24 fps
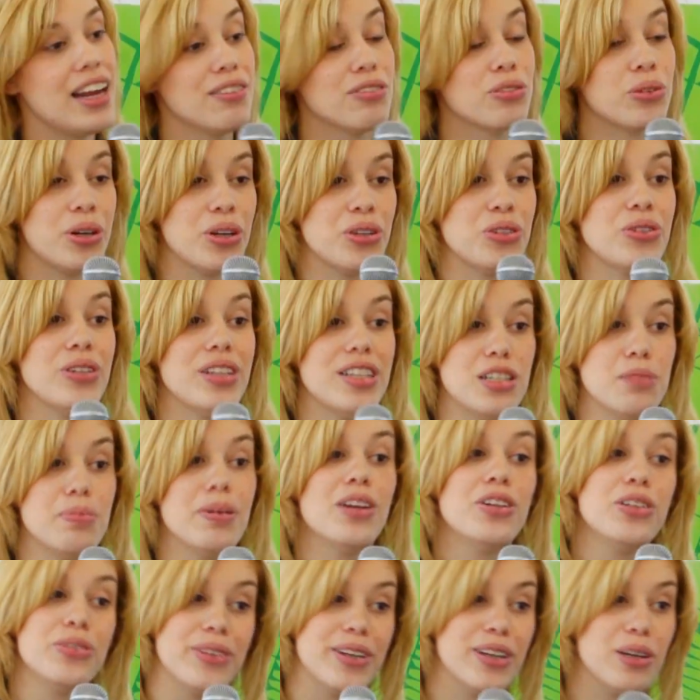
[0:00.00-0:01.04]
of course, you need to
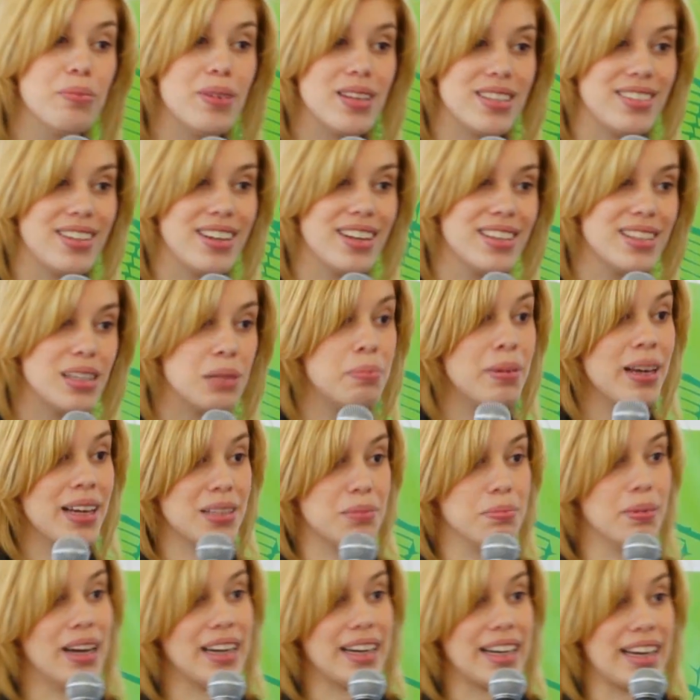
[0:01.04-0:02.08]
build a real business that makes
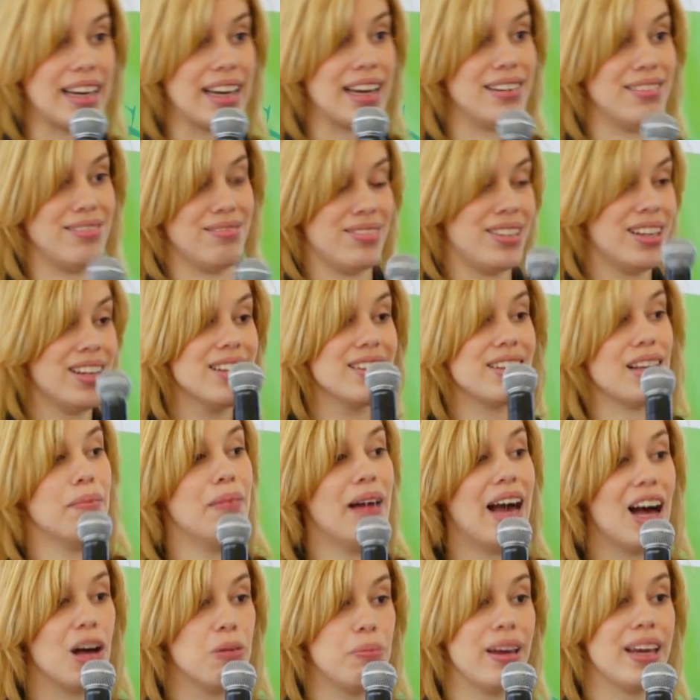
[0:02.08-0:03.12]
money and
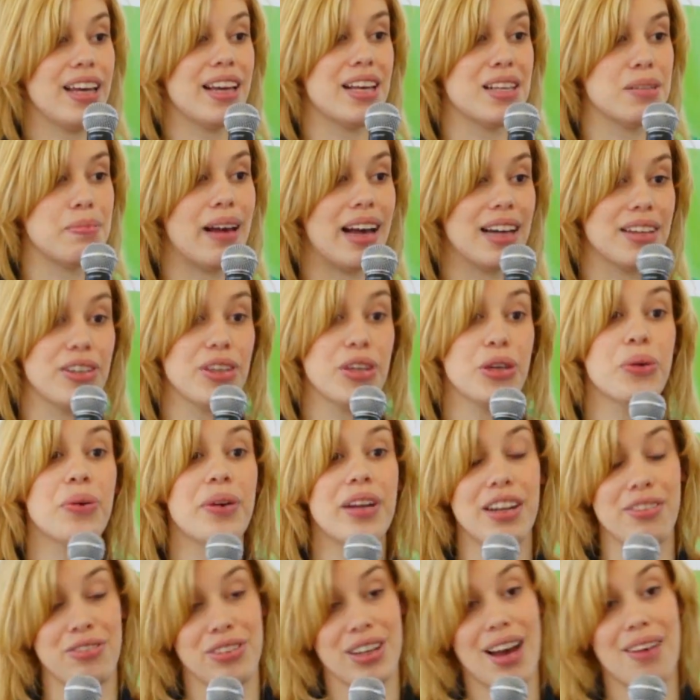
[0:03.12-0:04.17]
somehow pays back you, and
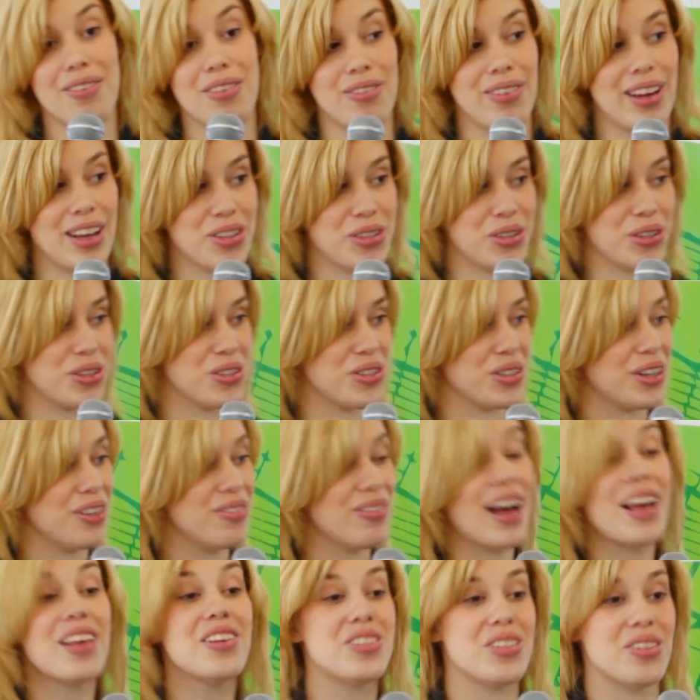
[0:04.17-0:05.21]
if you have investors, your
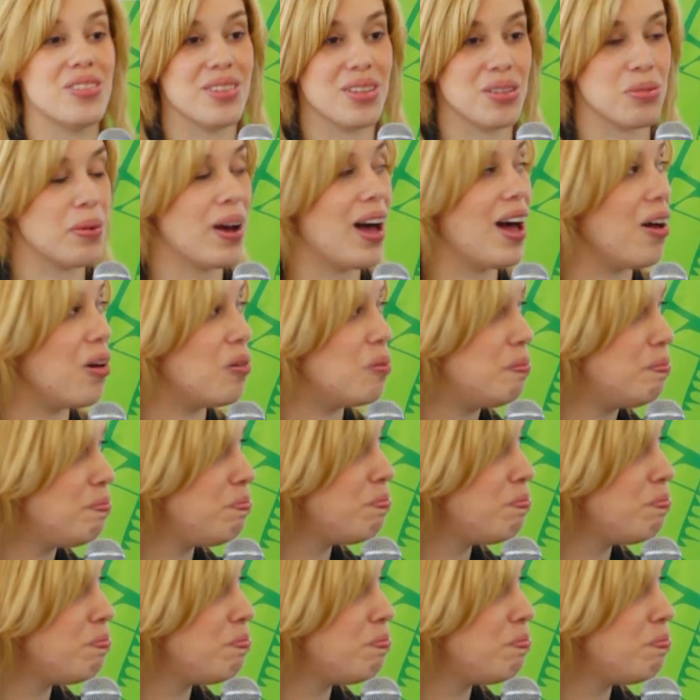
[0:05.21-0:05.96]
investors as well.